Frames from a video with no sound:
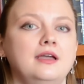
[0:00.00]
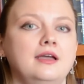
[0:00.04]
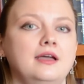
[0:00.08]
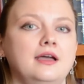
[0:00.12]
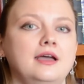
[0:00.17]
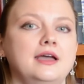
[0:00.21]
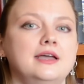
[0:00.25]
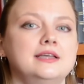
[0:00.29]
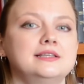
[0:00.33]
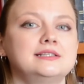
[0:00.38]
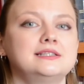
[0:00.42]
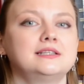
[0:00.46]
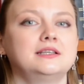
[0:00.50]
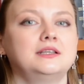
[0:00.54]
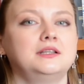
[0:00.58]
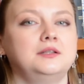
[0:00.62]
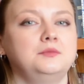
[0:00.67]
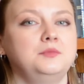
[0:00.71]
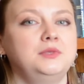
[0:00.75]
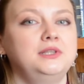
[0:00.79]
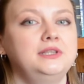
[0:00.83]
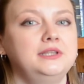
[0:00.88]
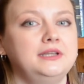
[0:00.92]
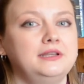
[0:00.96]
As
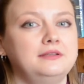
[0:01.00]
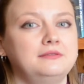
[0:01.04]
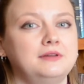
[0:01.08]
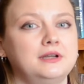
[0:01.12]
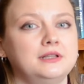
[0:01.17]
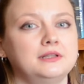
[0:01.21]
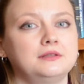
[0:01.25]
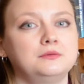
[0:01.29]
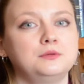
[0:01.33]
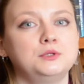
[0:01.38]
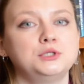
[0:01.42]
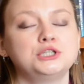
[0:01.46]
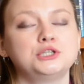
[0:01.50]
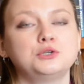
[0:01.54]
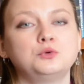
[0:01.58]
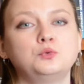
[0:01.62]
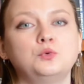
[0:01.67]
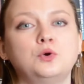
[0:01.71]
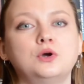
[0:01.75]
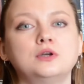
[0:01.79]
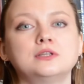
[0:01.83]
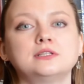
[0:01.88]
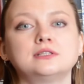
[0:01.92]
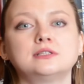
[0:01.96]
Dmitri Ivanovich
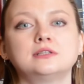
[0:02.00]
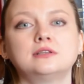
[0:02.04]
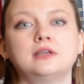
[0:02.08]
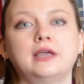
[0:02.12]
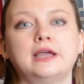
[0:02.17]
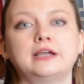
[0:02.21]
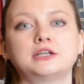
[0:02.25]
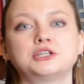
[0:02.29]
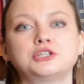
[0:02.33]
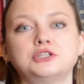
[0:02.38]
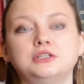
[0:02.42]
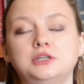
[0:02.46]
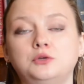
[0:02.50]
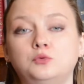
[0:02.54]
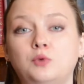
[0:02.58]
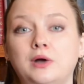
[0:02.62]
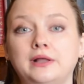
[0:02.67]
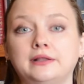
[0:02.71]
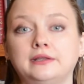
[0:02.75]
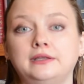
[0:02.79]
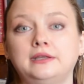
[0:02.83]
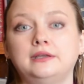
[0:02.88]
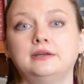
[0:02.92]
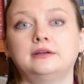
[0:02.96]
was actually
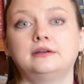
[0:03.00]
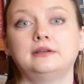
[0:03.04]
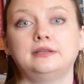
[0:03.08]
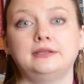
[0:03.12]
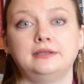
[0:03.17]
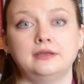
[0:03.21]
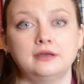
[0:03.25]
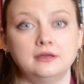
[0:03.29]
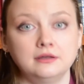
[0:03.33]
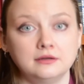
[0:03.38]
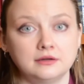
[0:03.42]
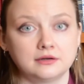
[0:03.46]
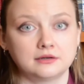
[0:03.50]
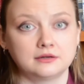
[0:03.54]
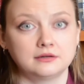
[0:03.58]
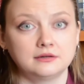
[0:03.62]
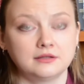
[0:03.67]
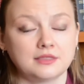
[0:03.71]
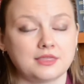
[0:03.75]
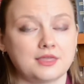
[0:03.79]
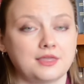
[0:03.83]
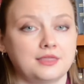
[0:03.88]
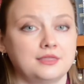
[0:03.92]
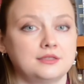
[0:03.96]
1 year younger
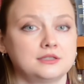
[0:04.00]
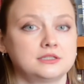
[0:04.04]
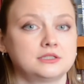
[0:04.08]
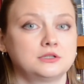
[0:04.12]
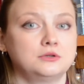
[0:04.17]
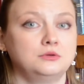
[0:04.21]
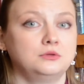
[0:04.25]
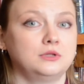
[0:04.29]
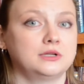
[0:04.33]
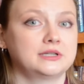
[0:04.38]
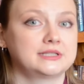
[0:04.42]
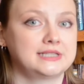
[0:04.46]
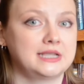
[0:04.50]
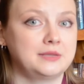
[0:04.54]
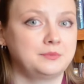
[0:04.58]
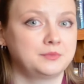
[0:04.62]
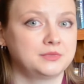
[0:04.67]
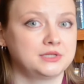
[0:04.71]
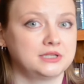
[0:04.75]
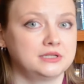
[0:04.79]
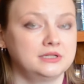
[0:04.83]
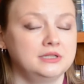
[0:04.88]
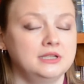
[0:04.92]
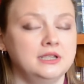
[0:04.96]
than the school
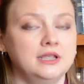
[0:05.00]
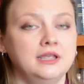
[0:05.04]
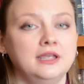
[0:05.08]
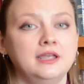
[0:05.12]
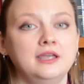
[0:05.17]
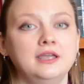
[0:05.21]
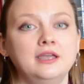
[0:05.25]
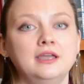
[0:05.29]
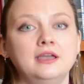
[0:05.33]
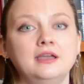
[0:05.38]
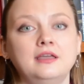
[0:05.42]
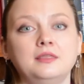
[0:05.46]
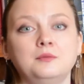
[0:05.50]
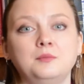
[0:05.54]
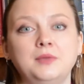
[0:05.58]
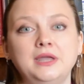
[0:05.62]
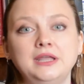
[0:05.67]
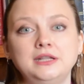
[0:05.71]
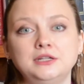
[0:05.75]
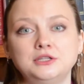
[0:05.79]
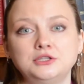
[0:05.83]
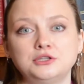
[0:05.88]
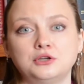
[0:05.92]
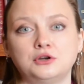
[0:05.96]
accepted, the
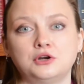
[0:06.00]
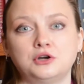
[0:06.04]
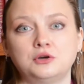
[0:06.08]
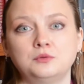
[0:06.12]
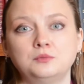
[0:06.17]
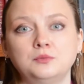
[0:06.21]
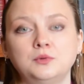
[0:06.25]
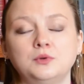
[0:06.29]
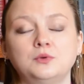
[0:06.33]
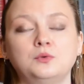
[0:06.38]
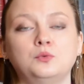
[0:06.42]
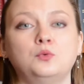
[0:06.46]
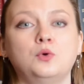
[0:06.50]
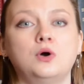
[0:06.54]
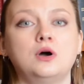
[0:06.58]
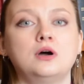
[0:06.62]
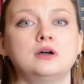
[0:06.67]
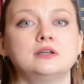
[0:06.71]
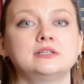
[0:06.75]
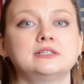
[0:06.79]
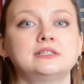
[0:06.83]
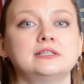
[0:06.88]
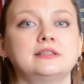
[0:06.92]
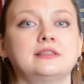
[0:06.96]
main term
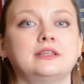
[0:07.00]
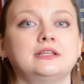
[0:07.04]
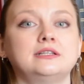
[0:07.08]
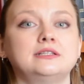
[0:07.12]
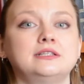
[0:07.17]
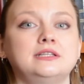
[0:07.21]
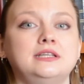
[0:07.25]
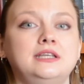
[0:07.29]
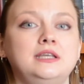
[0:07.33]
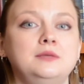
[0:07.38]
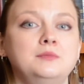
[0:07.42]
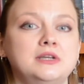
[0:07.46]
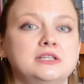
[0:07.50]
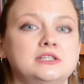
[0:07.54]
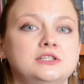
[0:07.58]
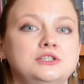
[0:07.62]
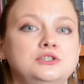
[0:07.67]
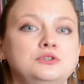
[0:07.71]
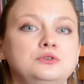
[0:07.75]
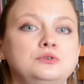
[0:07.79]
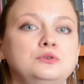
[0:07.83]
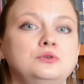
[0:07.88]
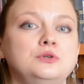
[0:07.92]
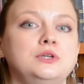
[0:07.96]
was that he must
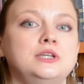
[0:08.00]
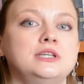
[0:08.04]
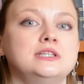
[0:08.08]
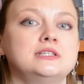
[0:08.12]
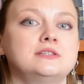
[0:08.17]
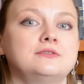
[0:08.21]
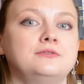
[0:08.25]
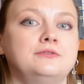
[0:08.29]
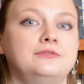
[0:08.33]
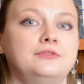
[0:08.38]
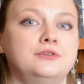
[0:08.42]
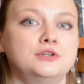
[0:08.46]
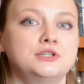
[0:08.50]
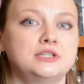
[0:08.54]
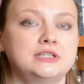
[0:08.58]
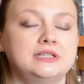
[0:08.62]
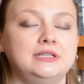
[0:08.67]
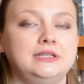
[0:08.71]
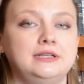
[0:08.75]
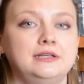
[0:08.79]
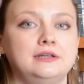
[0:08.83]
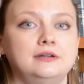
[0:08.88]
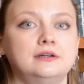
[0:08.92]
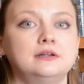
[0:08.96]
do his
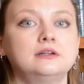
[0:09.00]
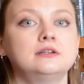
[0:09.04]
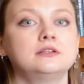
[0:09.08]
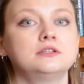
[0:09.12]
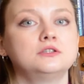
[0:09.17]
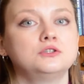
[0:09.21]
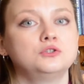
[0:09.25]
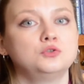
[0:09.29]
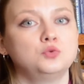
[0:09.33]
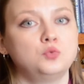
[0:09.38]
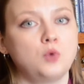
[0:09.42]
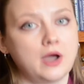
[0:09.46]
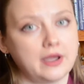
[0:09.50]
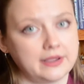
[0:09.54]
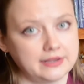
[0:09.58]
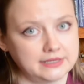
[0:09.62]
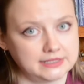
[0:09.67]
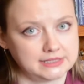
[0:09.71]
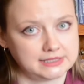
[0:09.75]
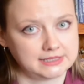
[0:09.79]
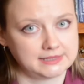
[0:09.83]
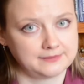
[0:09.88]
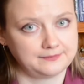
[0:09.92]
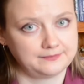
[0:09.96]
first year
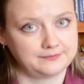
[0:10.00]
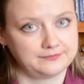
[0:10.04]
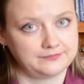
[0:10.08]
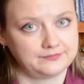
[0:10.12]
twice.